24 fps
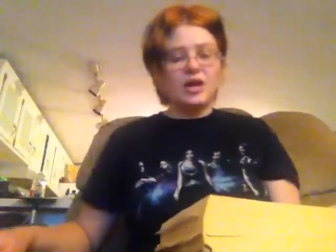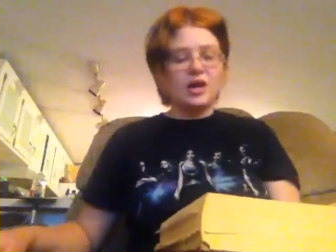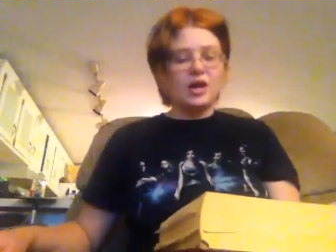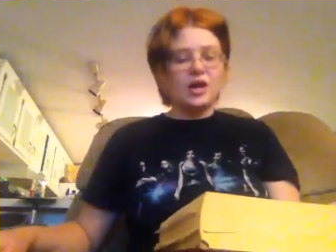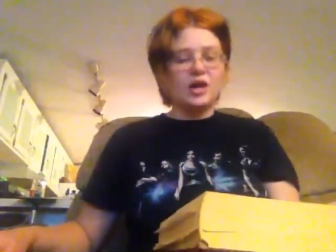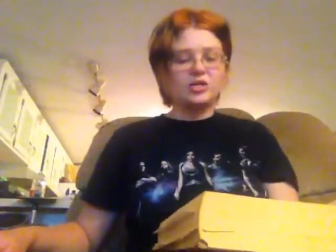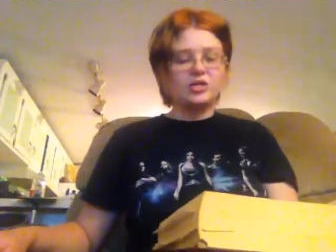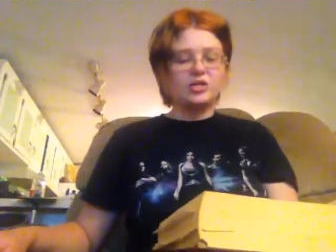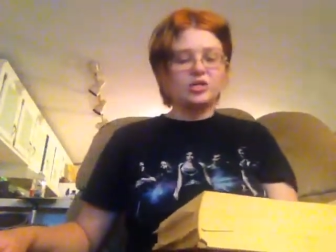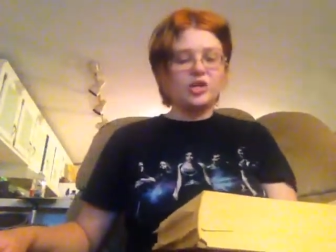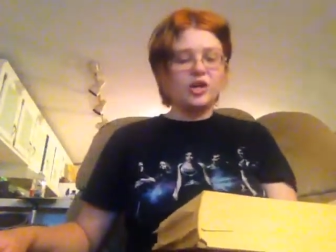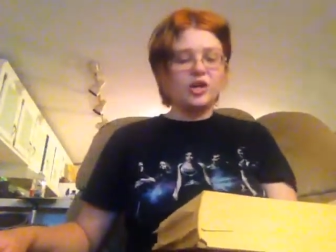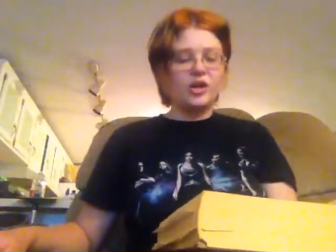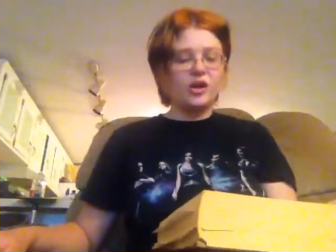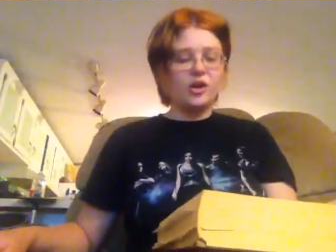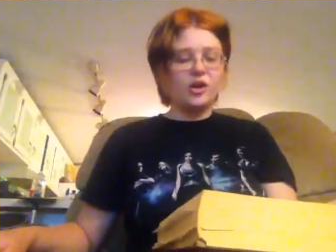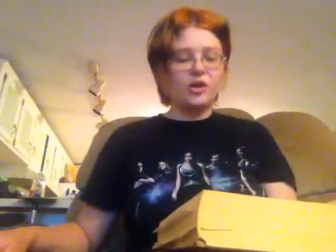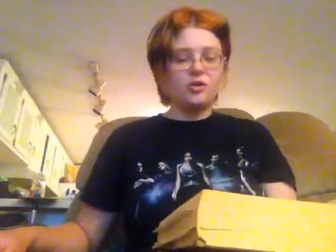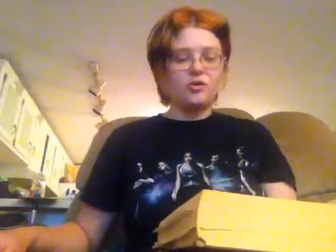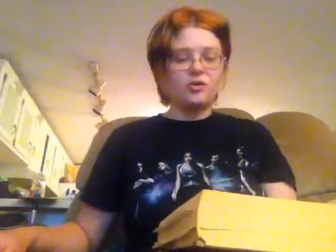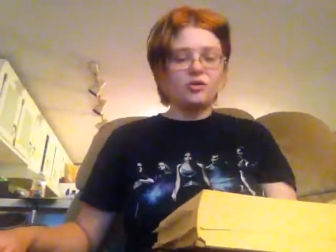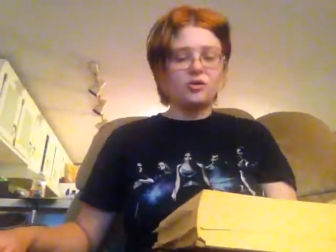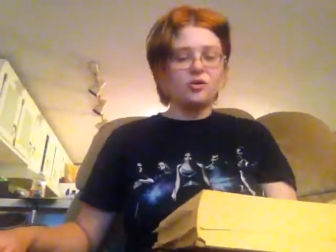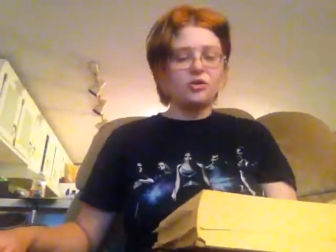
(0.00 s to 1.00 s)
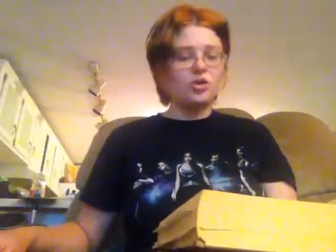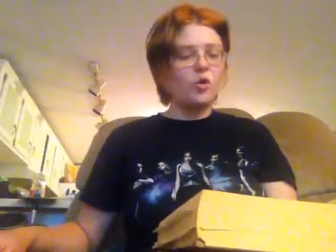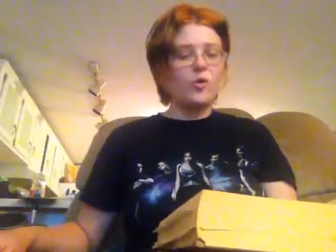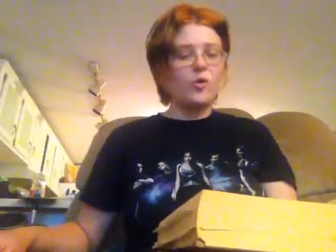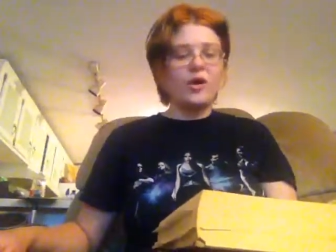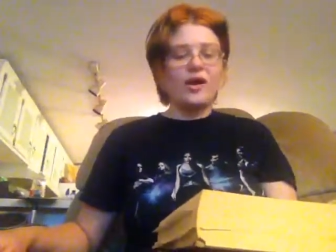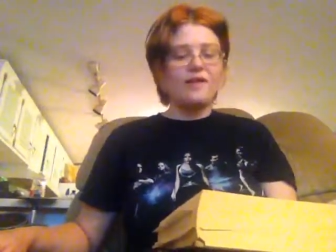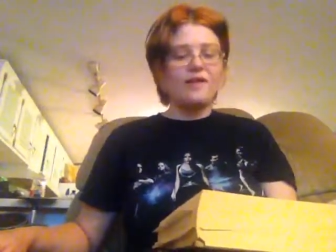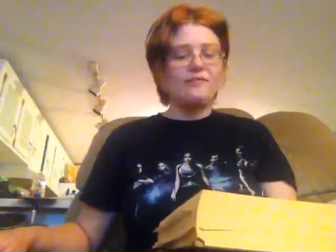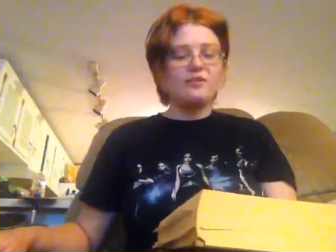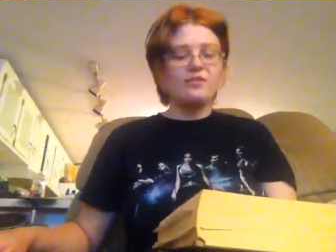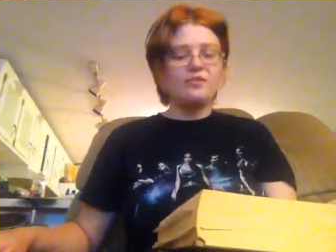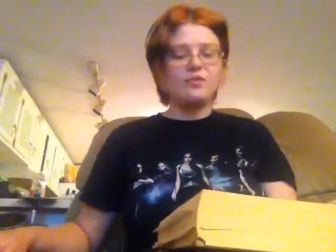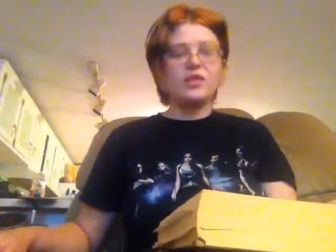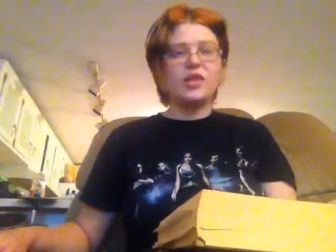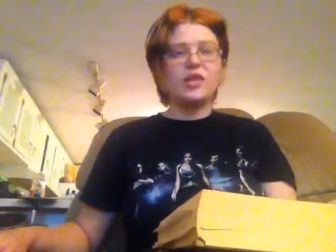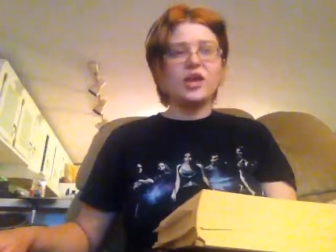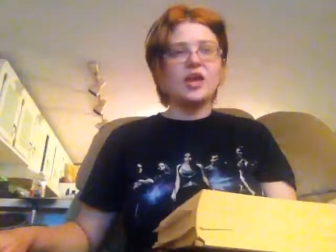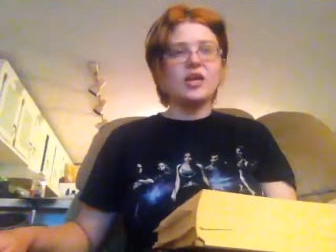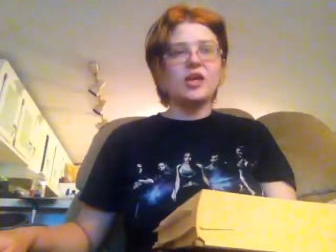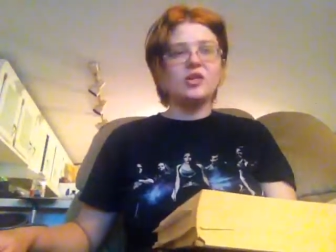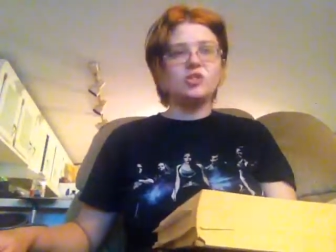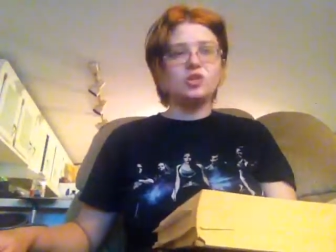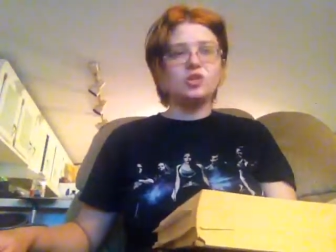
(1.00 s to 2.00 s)
a chair so heavy with
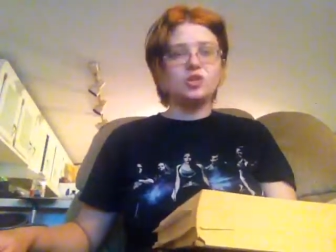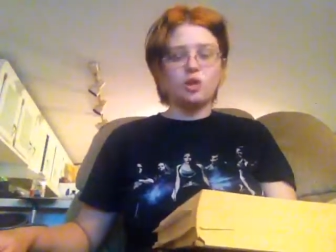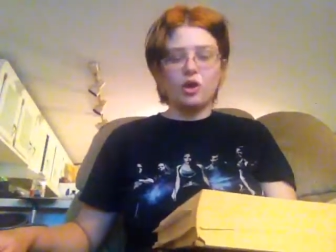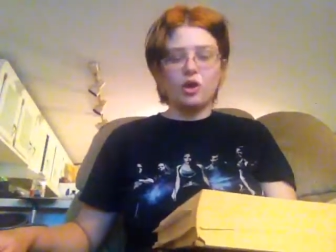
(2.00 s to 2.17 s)
age and